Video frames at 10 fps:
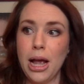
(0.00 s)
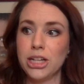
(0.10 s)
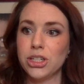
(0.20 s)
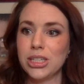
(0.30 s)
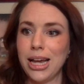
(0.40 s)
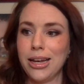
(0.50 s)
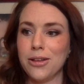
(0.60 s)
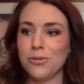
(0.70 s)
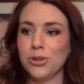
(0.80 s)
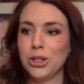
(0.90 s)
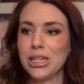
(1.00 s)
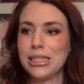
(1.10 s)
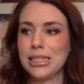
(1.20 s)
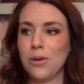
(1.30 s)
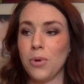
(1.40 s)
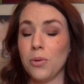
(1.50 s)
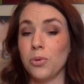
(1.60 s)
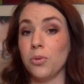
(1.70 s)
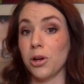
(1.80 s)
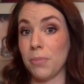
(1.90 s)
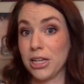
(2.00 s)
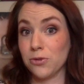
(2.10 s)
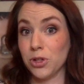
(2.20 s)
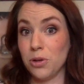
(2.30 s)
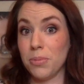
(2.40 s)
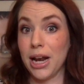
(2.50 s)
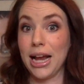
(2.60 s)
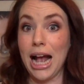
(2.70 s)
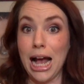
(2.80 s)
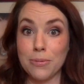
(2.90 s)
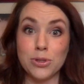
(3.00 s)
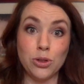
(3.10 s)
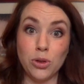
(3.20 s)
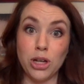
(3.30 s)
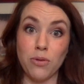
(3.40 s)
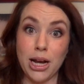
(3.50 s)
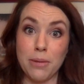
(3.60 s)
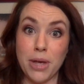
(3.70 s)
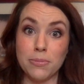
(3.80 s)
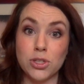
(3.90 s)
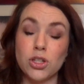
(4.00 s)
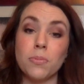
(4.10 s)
just kind of look and see what will work best for you. But I absolutely recommend some